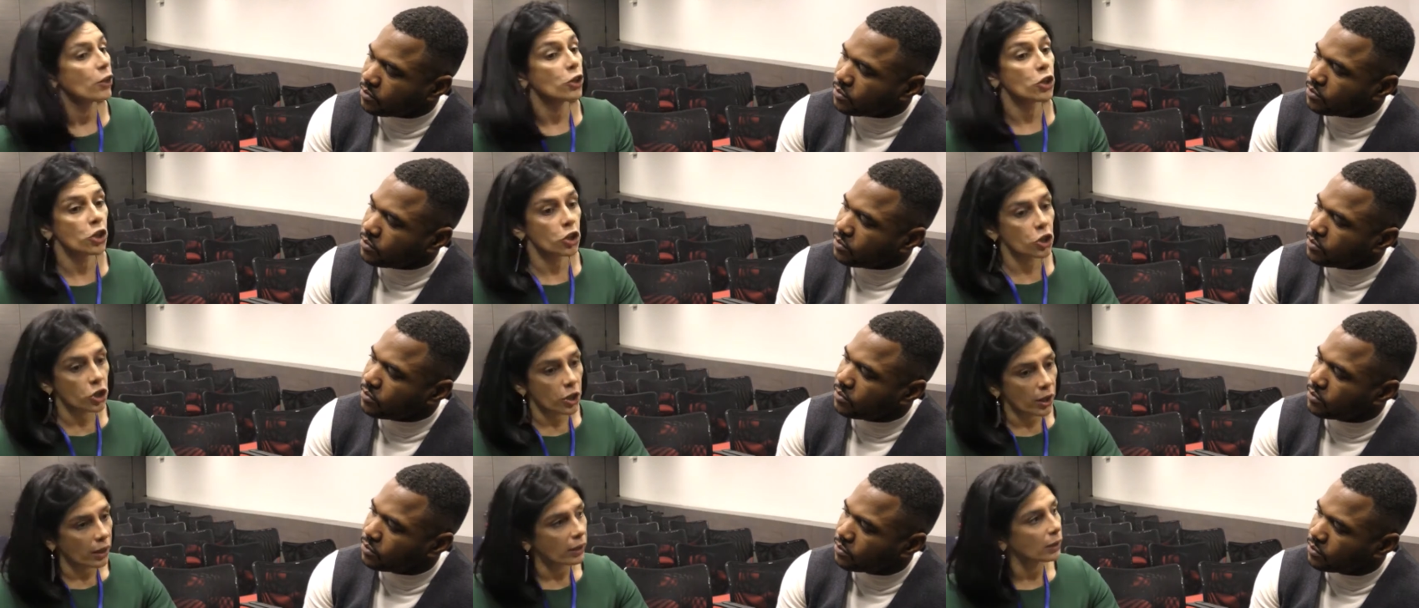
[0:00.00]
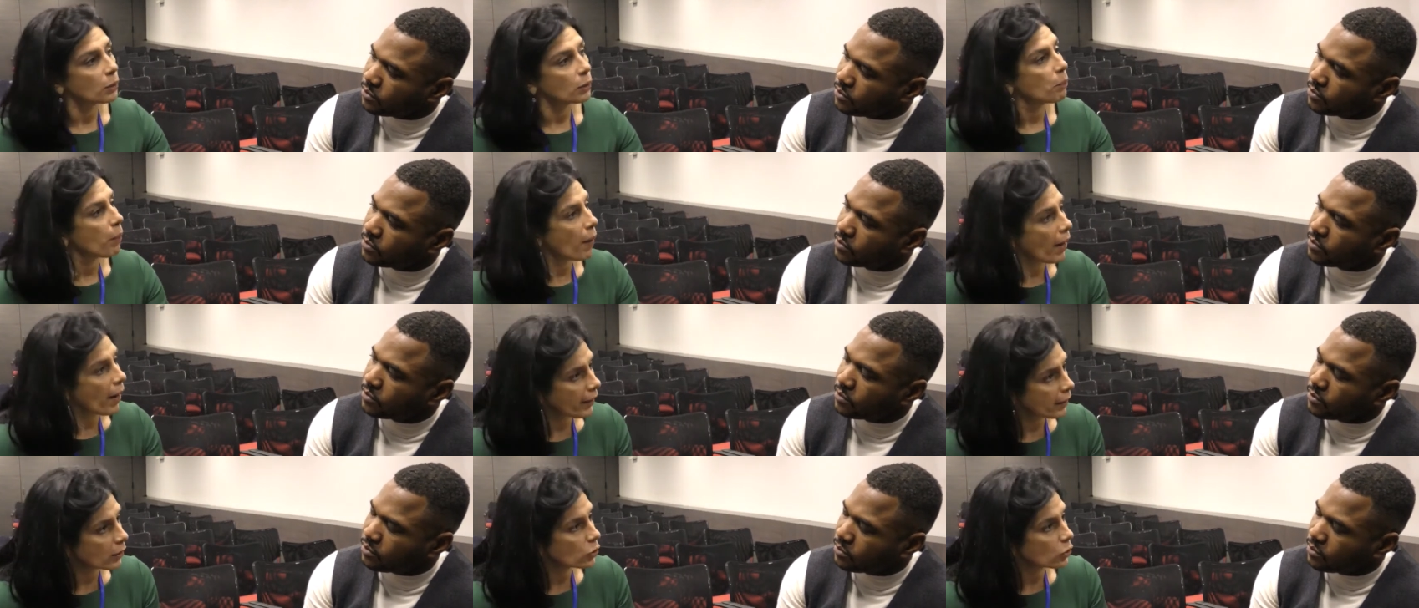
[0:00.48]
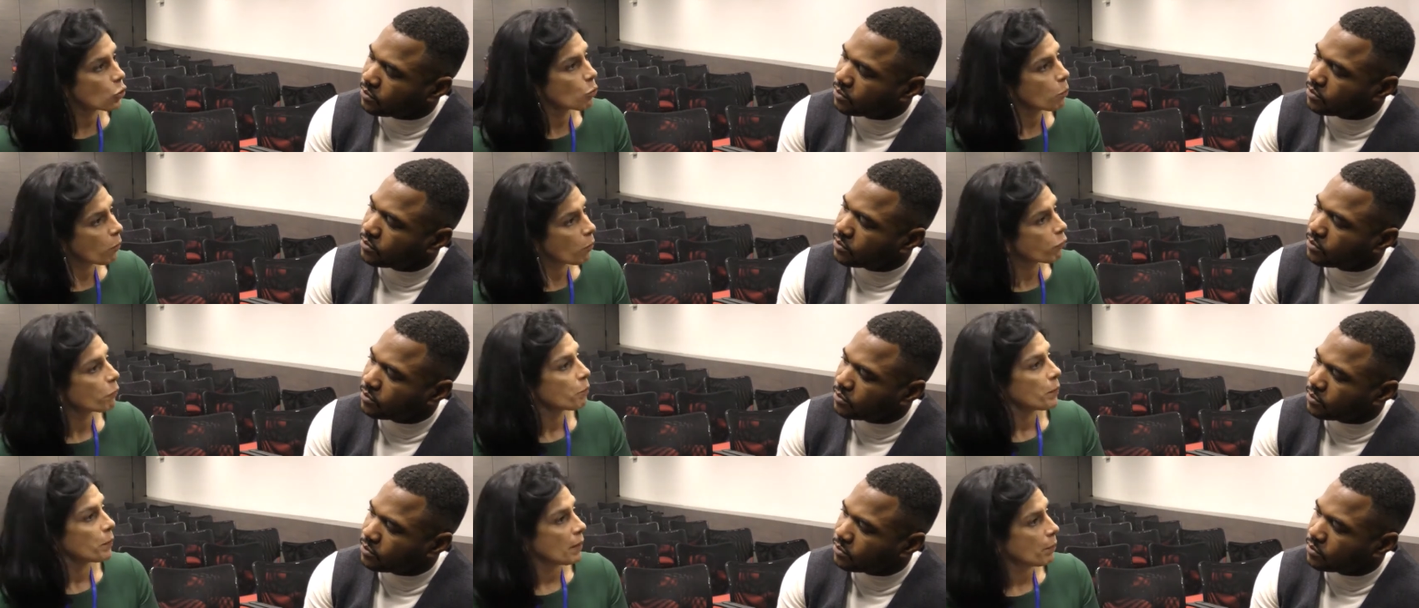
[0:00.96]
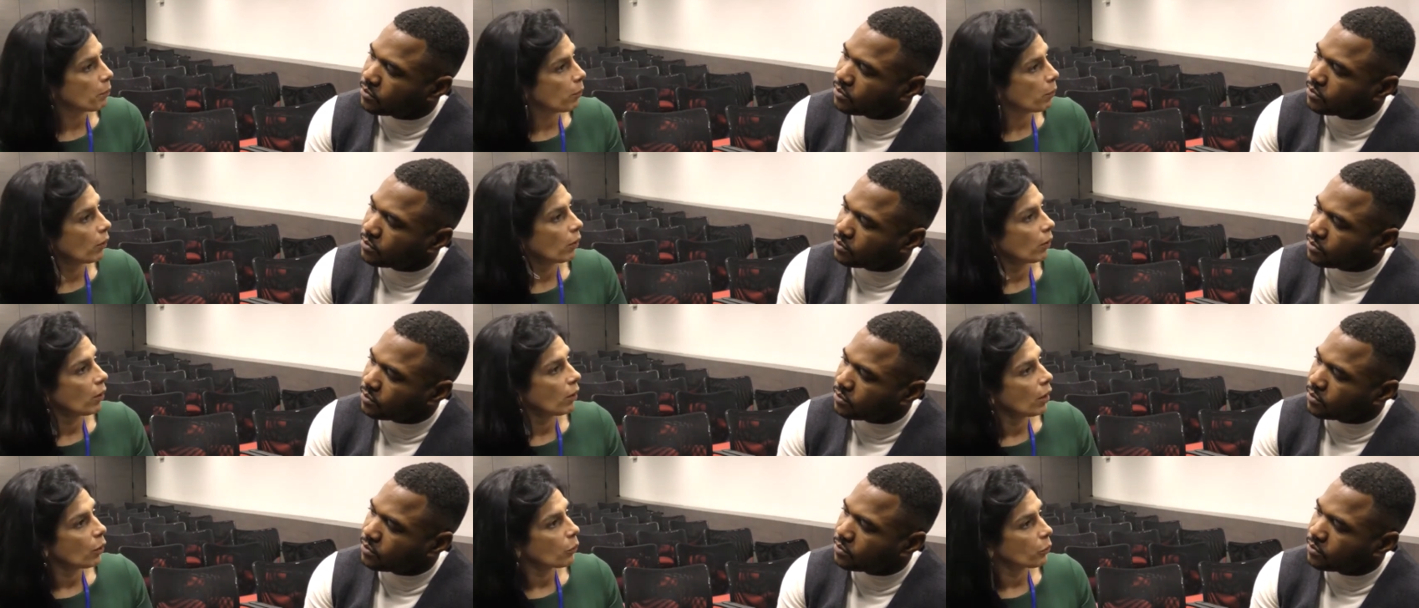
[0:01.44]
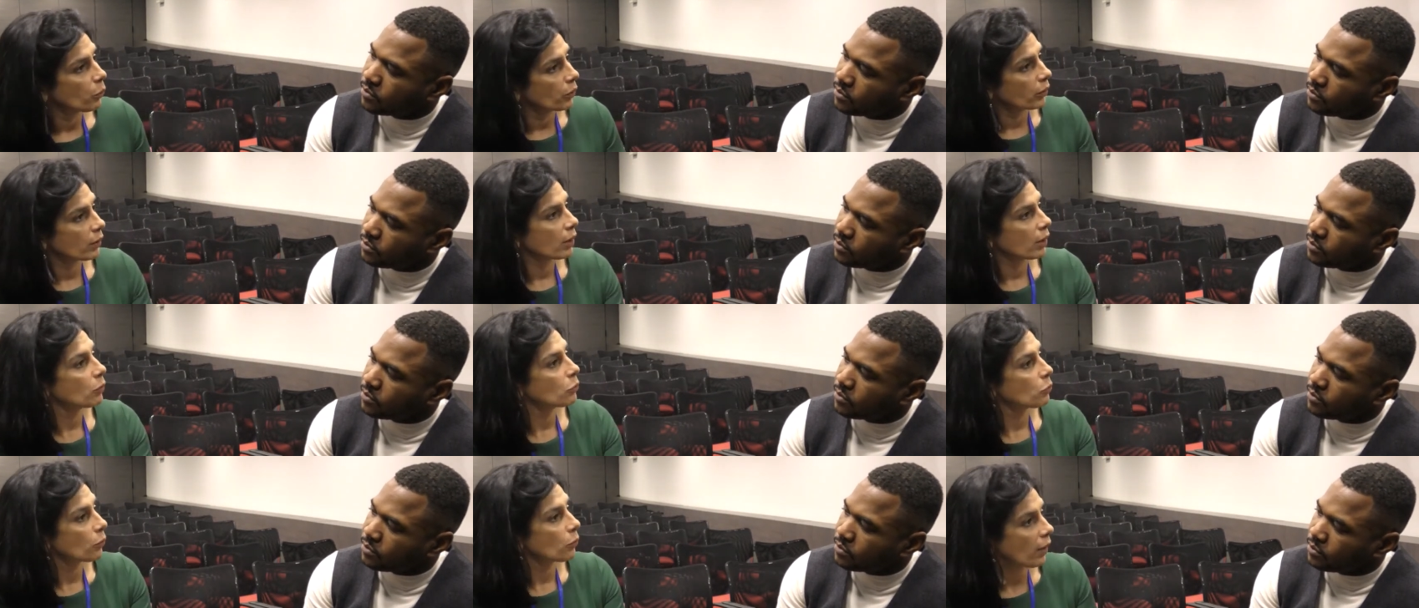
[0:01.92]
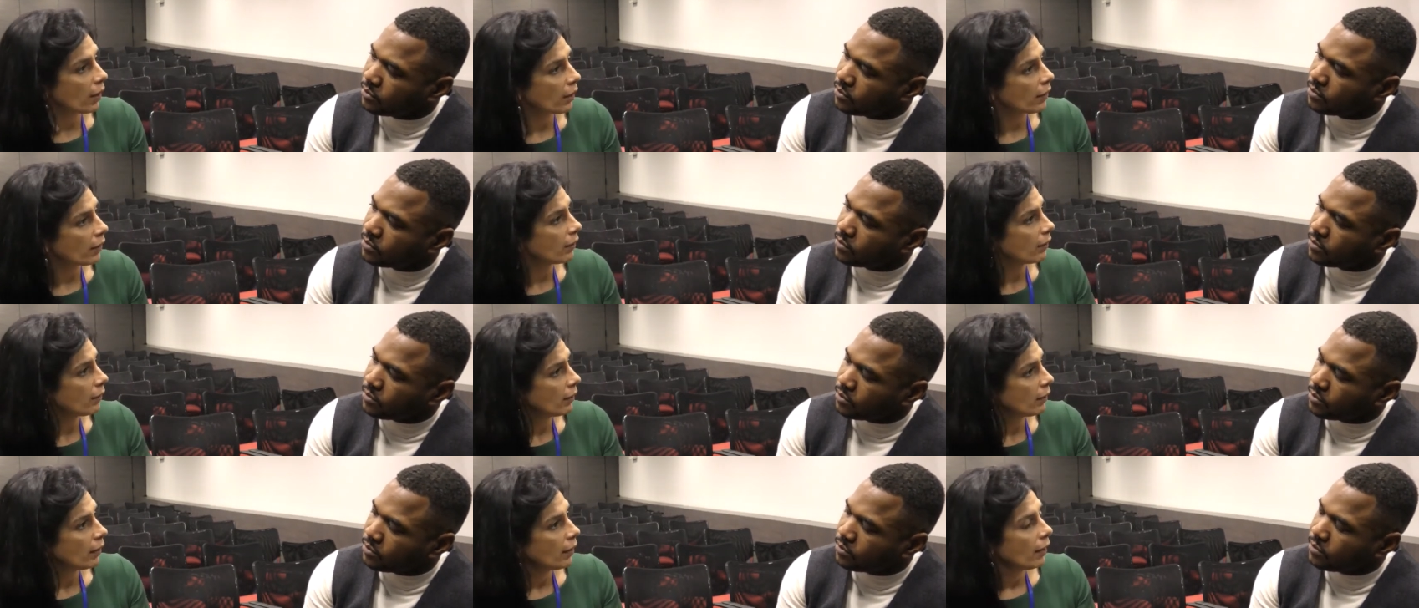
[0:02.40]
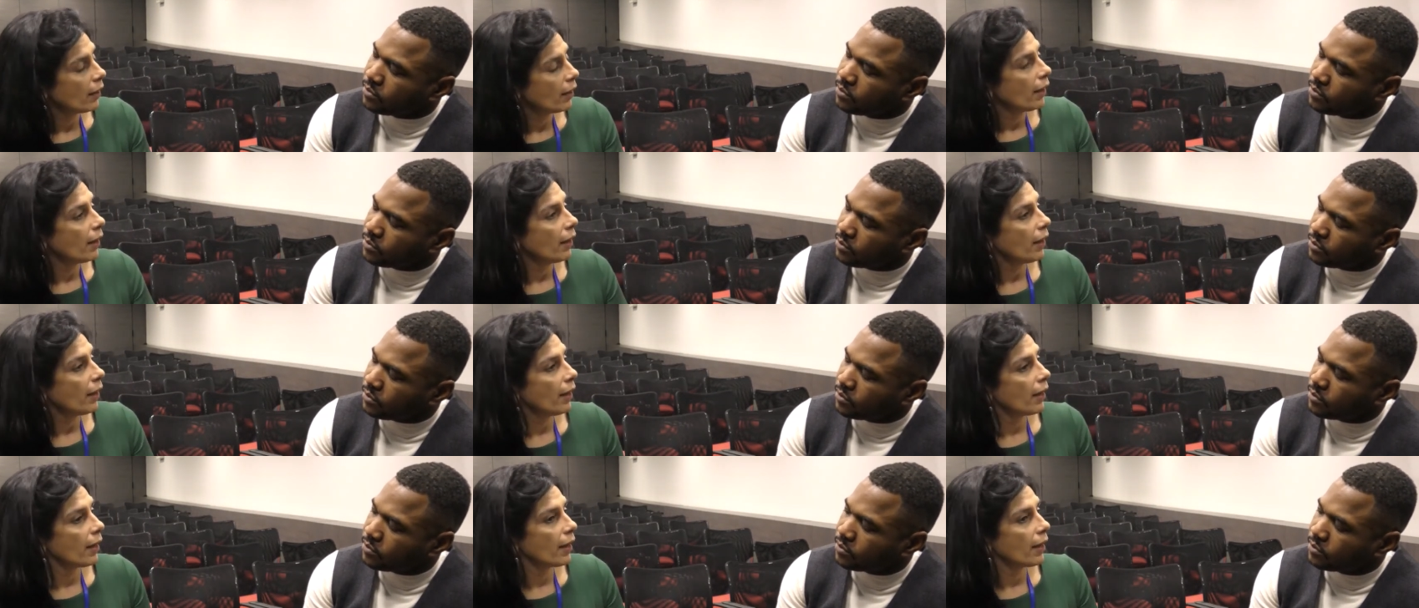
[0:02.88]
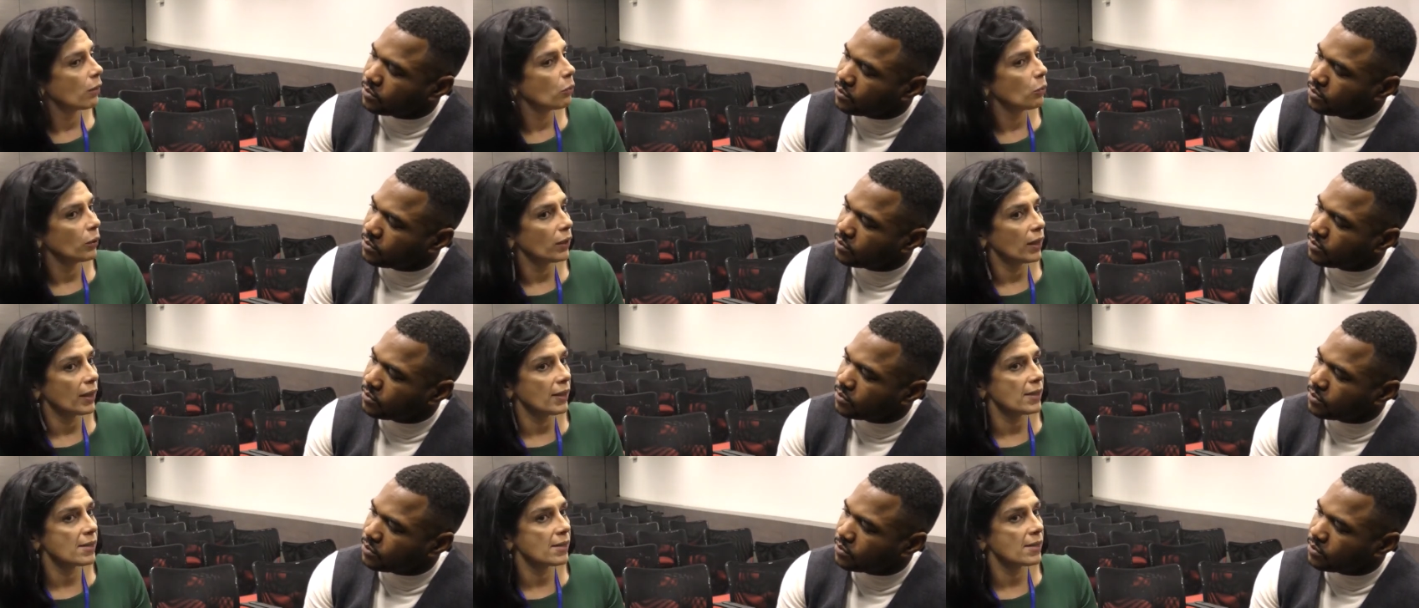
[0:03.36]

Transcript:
Speaker 1: shared by a group of people working together. And when I